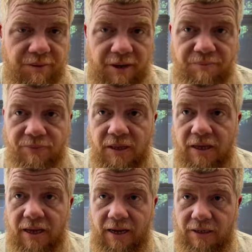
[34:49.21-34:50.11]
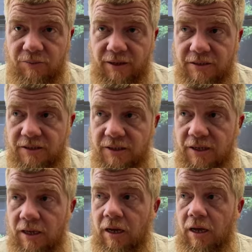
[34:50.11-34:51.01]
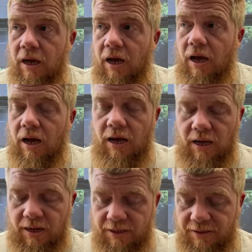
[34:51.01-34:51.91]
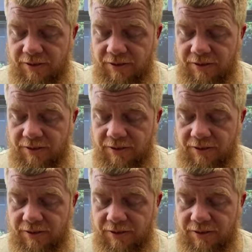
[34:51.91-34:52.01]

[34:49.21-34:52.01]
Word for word: But, anyways, uh,